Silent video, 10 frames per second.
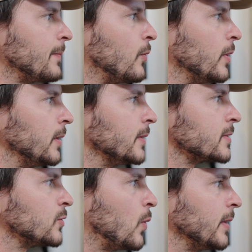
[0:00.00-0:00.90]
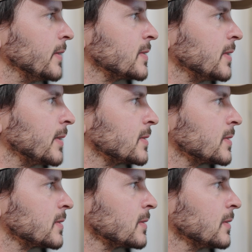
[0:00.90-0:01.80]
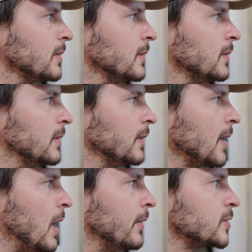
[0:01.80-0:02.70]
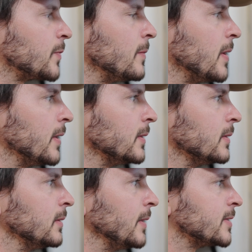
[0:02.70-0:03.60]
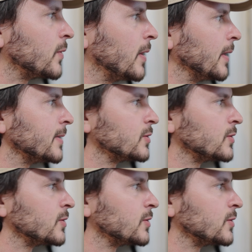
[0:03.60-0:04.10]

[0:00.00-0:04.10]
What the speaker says: point is 26 gallons per minute. It's running at